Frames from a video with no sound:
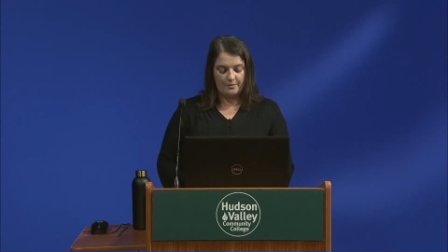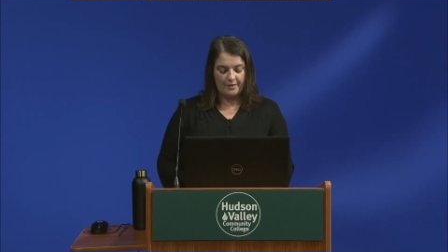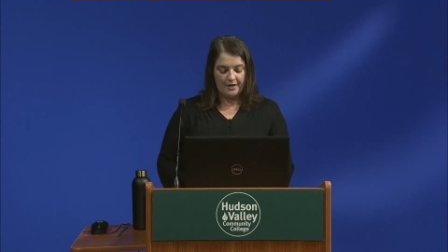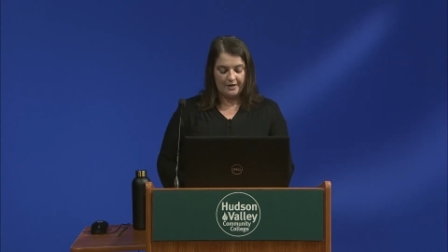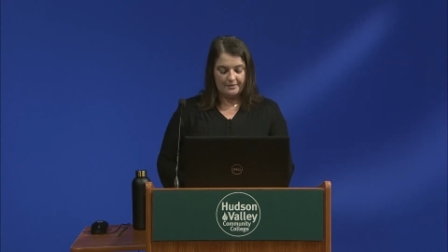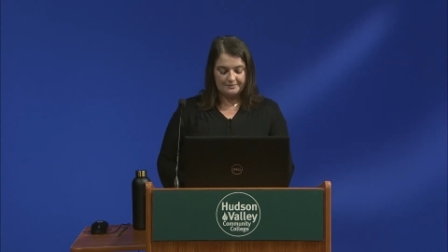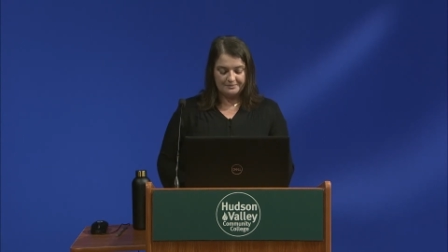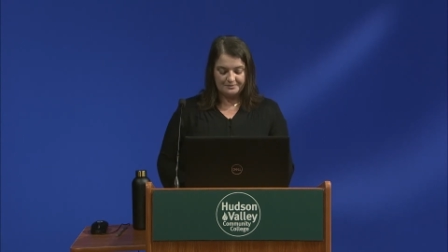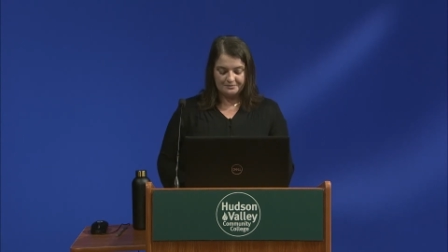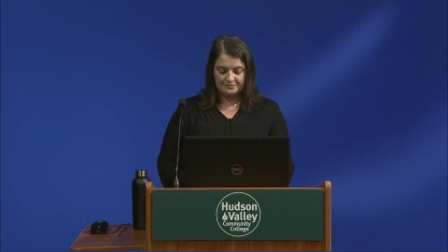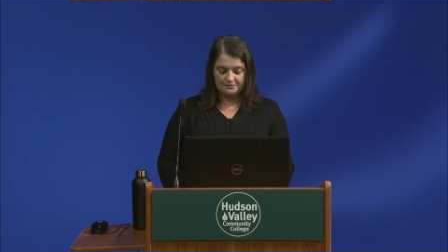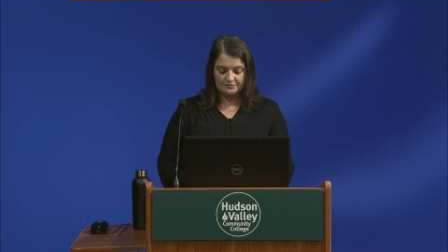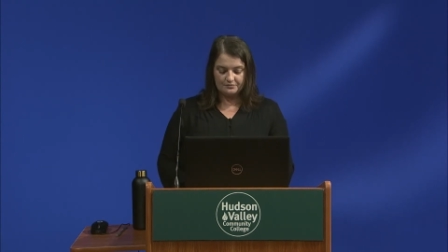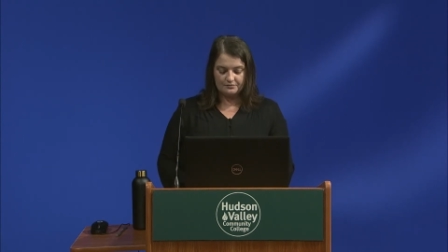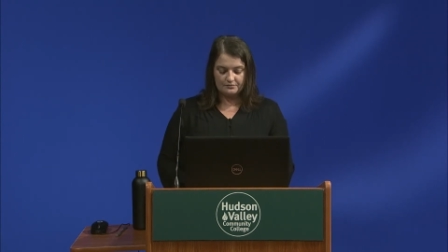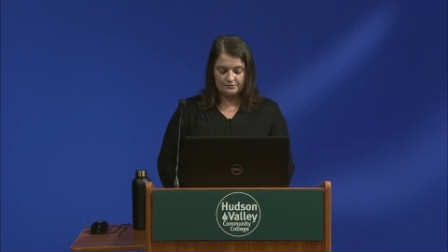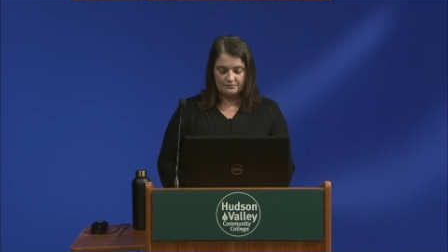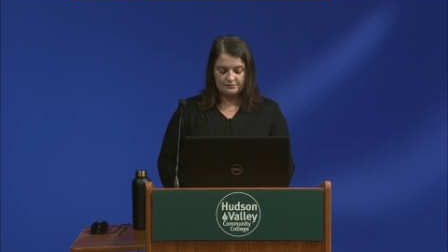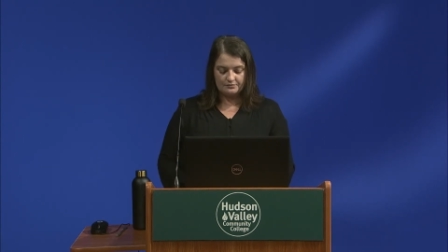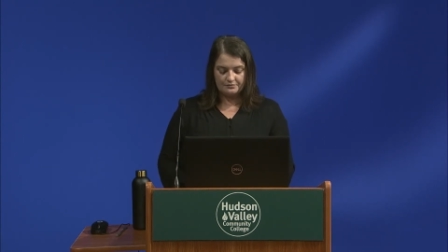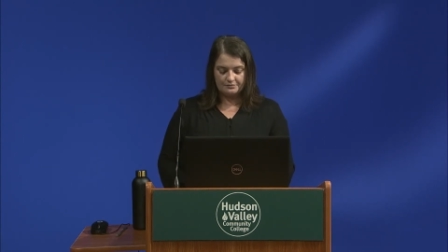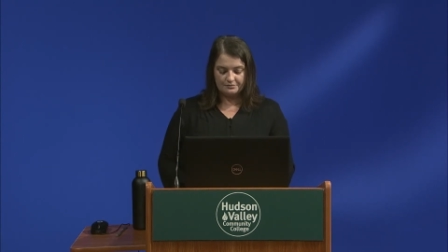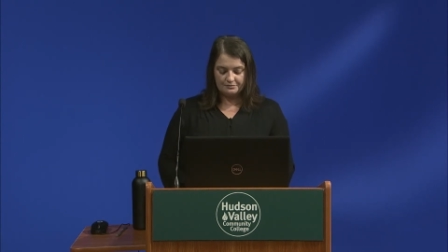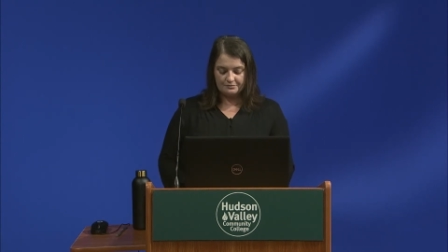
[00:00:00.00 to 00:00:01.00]
But
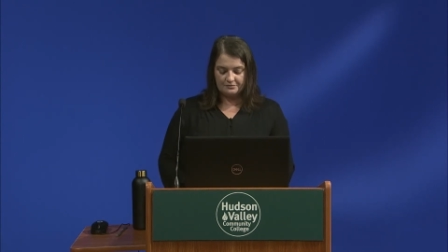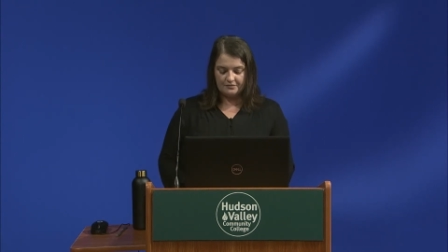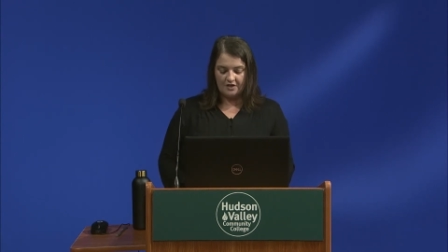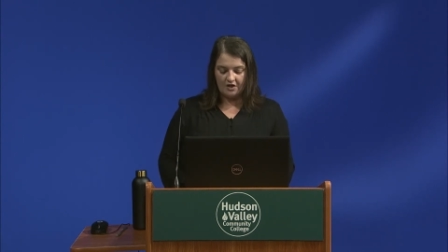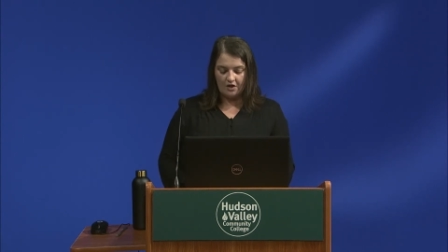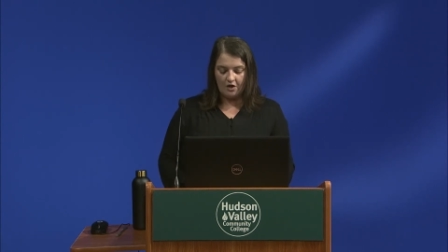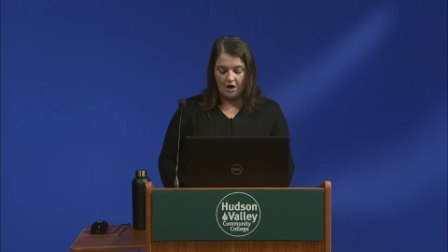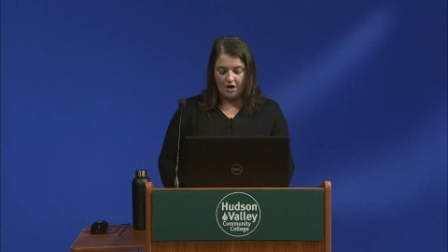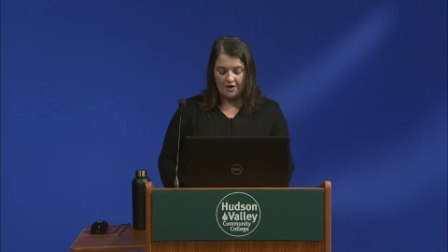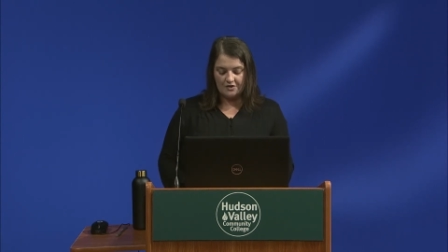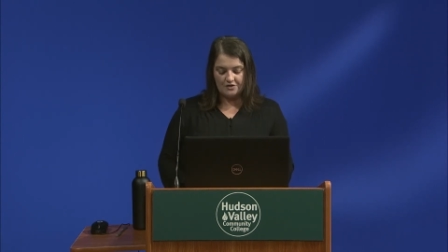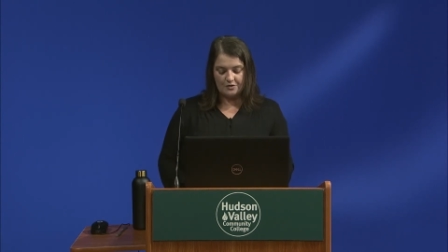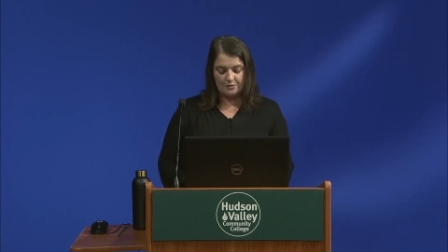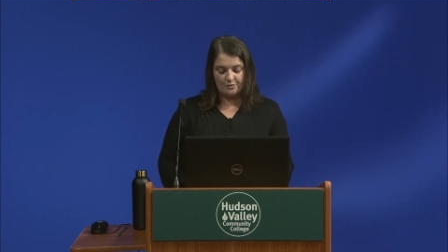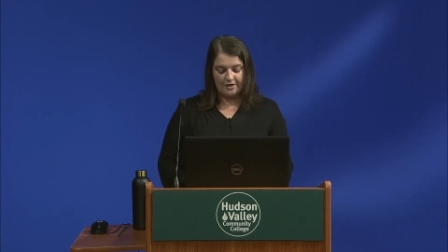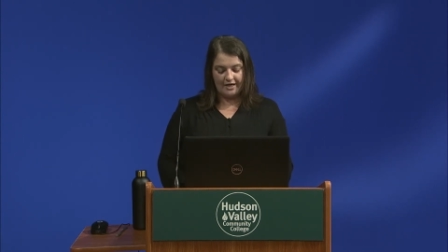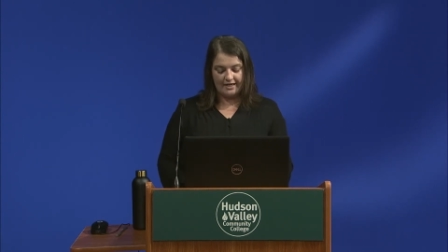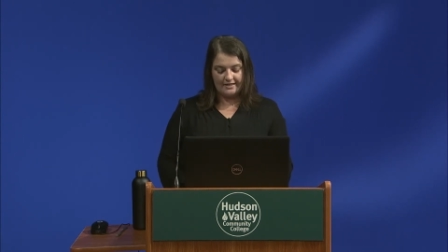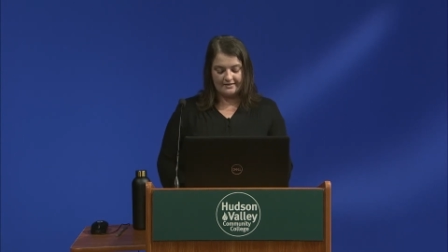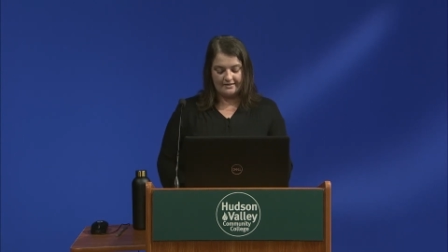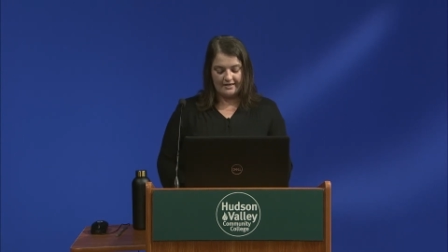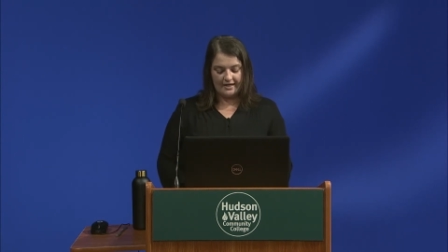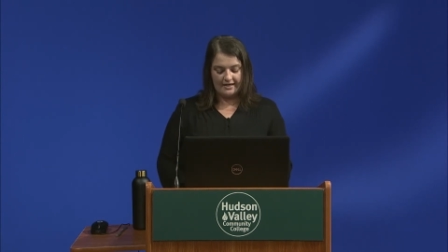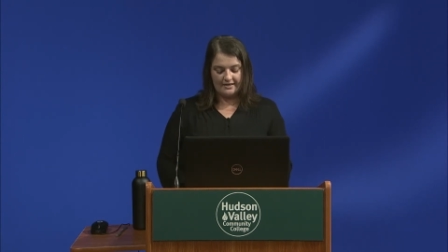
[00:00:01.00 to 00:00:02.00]
there are some
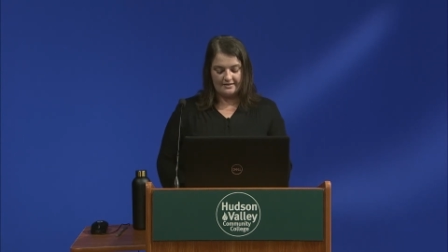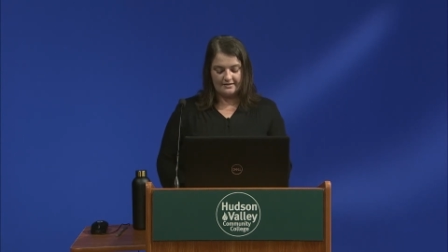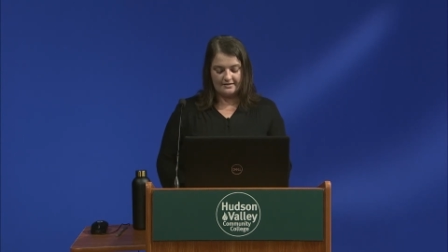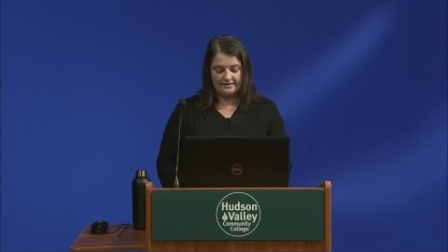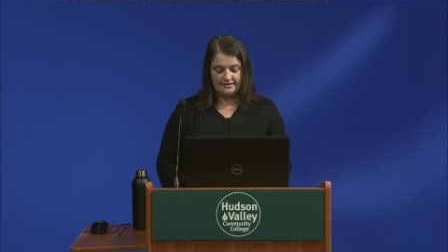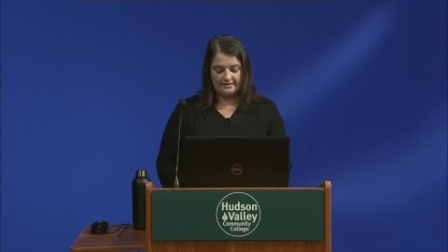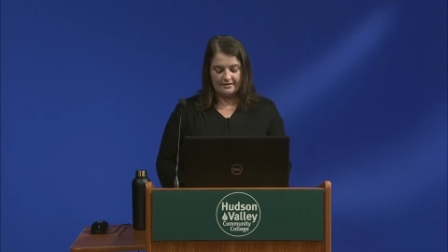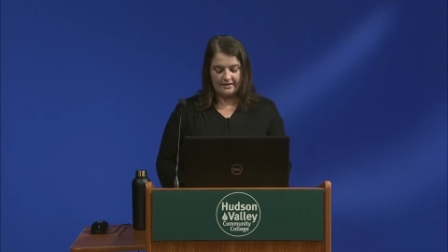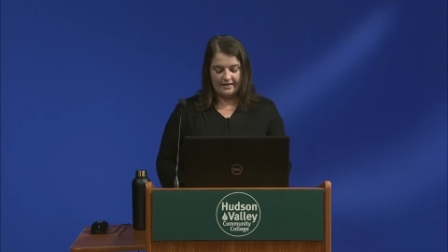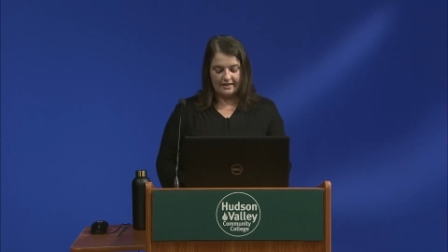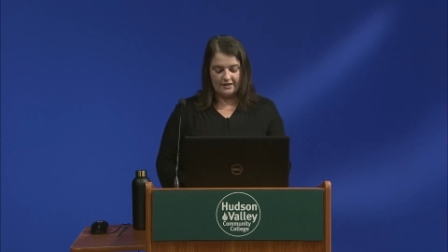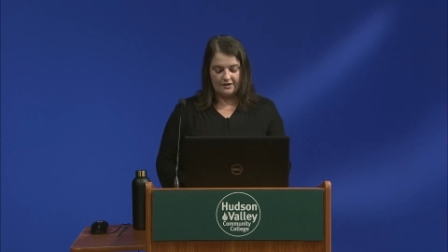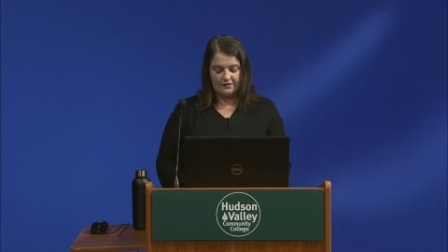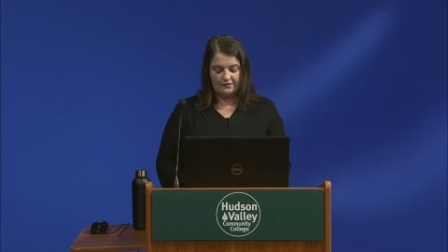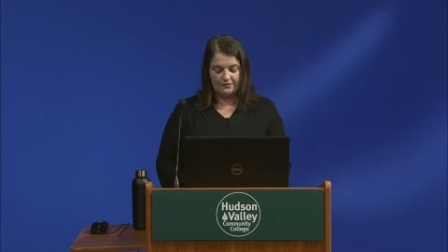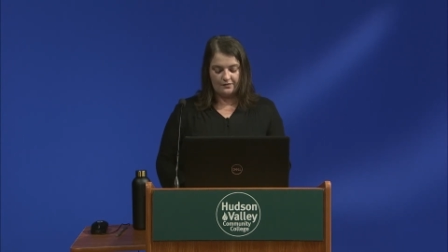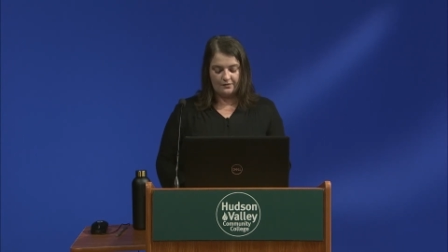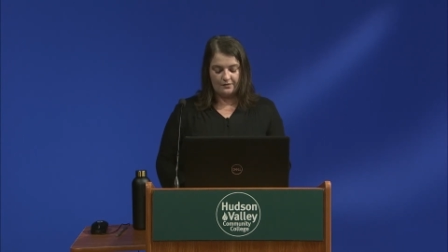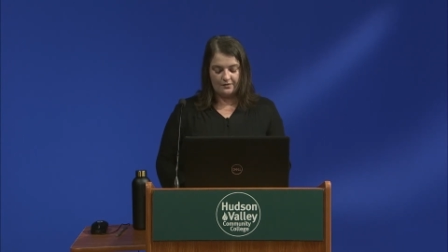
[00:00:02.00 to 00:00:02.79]
bright sides, and the,